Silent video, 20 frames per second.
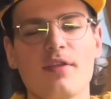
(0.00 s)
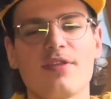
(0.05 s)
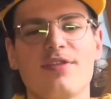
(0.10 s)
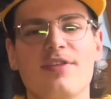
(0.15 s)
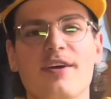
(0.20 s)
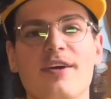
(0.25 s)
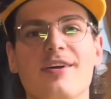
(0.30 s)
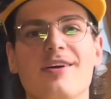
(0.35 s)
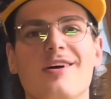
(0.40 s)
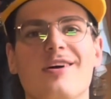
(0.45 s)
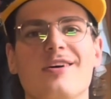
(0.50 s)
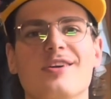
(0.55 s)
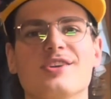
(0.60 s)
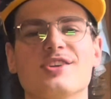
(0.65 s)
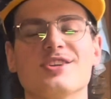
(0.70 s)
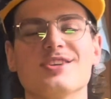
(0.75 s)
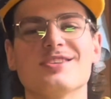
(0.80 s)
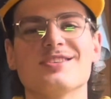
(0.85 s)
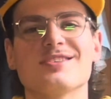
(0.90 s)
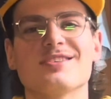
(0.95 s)
They are
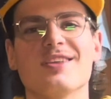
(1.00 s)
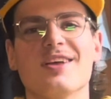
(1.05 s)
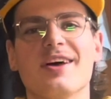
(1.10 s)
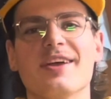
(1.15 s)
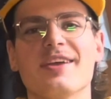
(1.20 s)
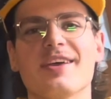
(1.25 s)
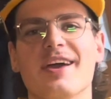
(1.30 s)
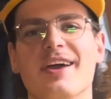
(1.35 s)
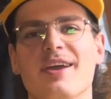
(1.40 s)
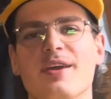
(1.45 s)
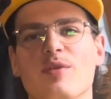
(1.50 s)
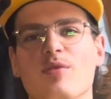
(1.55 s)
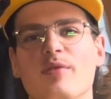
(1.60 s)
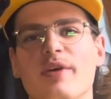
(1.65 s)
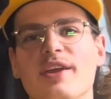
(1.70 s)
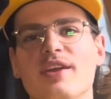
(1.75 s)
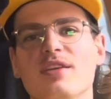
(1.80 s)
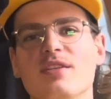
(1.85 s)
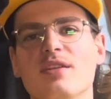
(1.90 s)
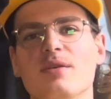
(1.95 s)
just like a
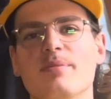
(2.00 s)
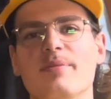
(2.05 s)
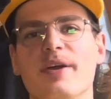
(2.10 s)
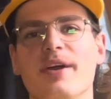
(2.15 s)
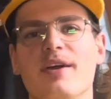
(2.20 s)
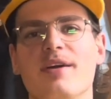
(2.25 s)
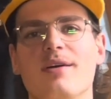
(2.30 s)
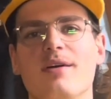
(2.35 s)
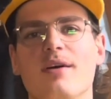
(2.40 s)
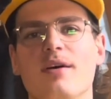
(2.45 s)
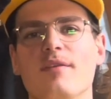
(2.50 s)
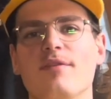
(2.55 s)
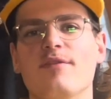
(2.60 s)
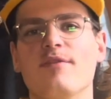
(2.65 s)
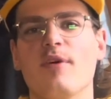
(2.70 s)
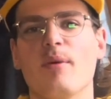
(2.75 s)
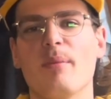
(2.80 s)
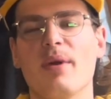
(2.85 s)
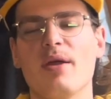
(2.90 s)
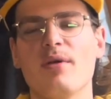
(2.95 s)
regular pair of
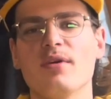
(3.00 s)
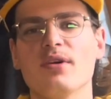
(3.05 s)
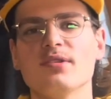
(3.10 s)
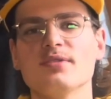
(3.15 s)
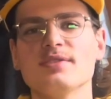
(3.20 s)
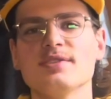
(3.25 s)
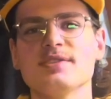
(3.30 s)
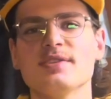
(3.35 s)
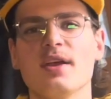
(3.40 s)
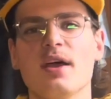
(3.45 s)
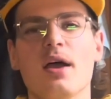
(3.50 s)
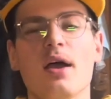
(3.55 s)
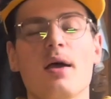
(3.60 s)
Vomeros,